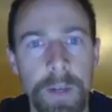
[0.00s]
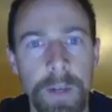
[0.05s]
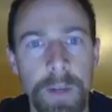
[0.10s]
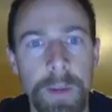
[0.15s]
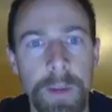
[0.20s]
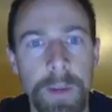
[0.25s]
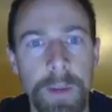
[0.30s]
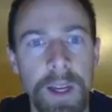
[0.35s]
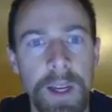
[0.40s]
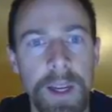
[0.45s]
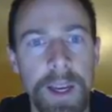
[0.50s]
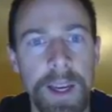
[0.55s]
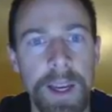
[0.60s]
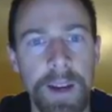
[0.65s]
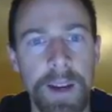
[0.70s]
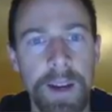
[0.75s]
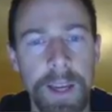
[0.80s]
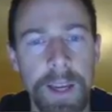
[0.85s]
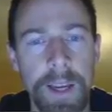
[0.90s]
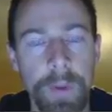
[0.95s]
my layout, and I
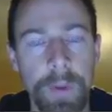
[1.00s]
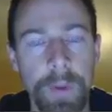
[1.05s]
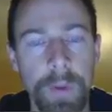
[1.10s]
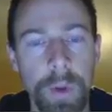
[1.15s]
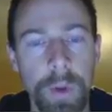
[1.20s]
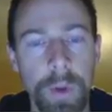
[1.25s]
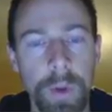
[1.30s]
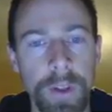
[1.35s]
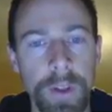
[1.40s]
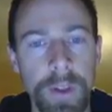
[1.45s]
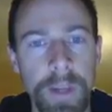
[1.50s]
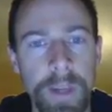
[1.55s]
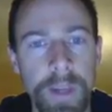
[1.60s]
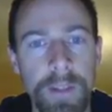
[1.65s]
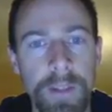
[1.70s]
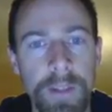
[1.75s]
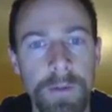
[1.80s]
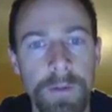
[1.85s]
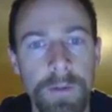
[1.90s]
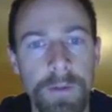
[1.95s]
have all the space
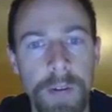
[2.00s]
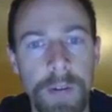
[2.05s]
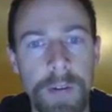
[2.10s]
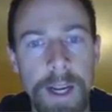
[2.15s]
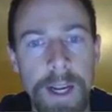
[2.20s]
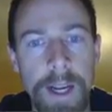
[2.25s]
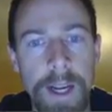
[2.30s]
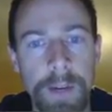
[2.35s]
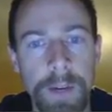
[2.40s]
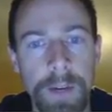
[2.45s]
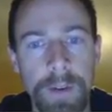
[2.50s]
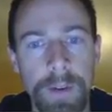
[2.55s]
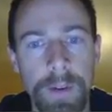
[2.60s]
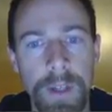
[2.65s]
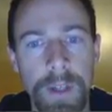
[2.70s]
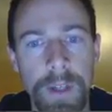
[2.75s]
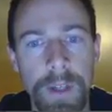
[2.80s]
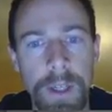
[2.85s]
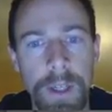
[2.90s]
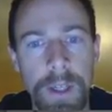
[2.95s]
around
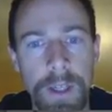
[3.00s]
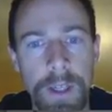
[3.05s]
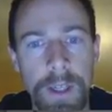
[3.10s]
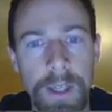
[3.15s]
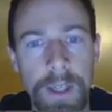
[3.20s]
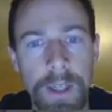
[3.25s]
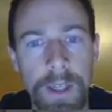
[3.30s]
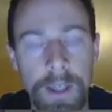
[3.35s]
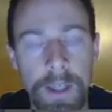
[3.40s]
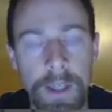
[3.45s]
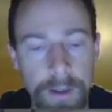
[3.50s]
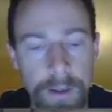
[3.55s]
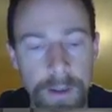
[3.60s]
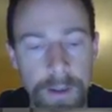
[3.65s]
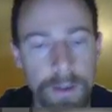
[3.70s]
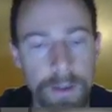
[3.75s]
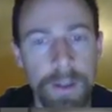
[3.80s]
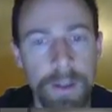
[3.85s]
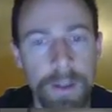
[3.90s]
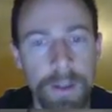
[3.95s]
here
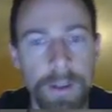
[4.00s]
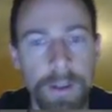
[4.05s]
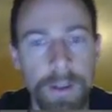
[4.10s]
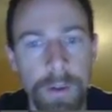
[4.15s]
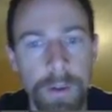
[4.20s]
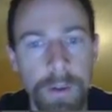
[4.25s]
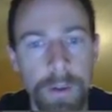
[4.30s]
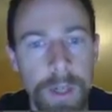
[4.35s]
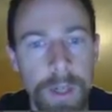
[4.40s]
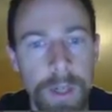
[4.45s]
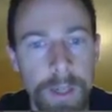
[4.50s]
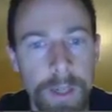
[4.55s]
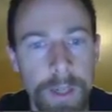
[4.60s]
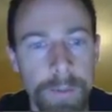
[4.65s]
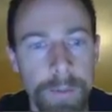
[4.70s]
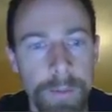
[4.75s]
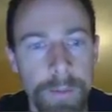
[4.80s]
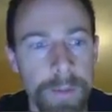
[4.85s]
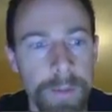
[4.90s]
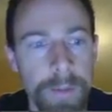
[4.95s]
to do
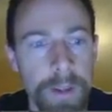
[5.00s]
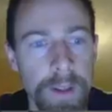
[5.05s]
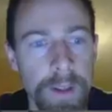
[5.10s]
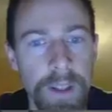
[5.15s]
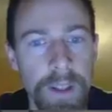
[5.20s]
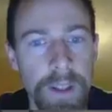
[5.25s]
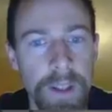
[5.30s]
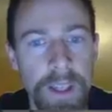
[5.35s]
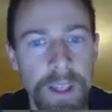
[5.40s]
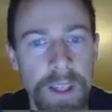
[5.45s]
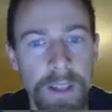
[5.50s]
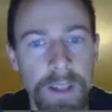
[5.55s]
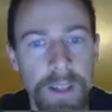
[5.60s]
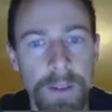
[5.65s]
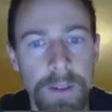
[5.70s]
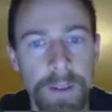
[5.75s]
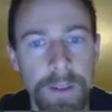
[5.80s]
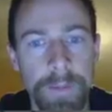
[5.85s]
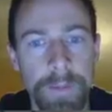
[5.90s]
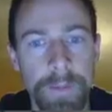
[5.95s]
the text.
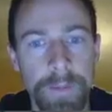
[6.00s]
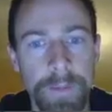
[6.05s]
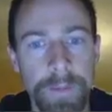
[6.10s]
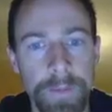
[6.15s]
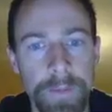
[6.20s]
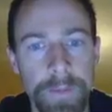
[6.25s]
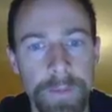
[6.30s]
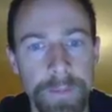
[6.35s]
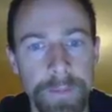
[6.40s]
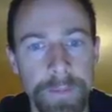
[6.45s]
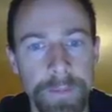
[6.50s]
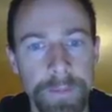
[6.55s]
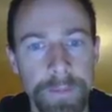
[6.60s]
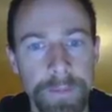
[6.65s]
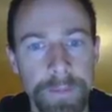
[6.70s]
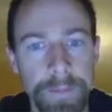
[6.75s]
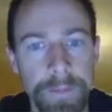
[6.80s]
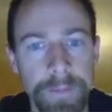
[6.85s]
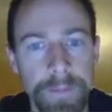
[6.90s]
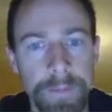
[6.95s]

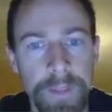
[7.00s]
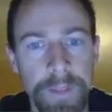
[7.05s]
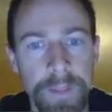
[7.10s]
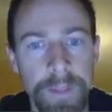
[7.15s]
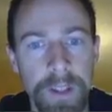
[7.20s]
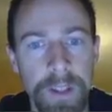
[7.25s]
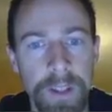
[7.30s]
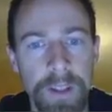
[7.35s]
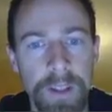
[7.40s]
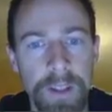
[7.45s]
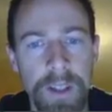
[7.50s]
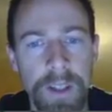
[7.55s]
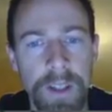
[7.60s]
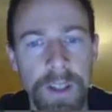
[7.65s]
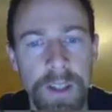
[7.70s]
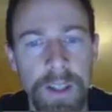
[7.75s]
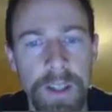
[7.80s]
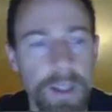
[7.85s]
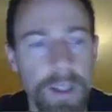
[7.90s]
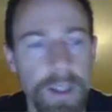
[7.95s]
So this is the
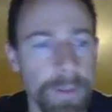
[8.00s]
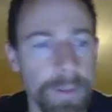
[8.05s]
idea.